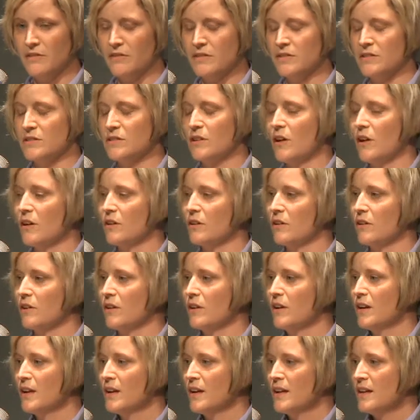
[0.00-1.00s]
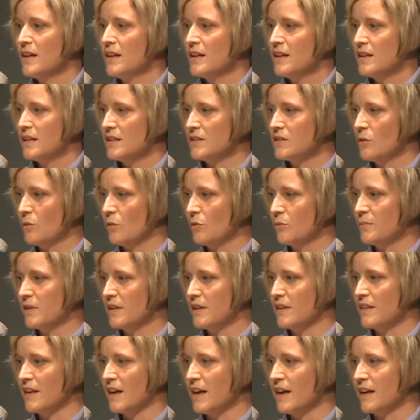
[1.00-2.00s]
of his daughter, he told
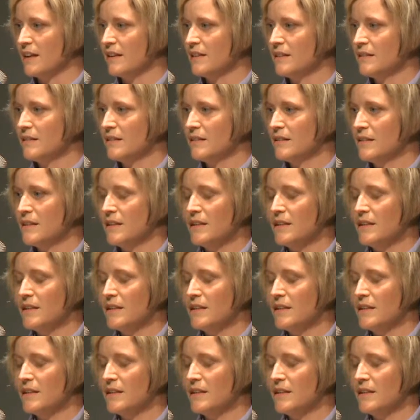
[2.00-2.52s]
me that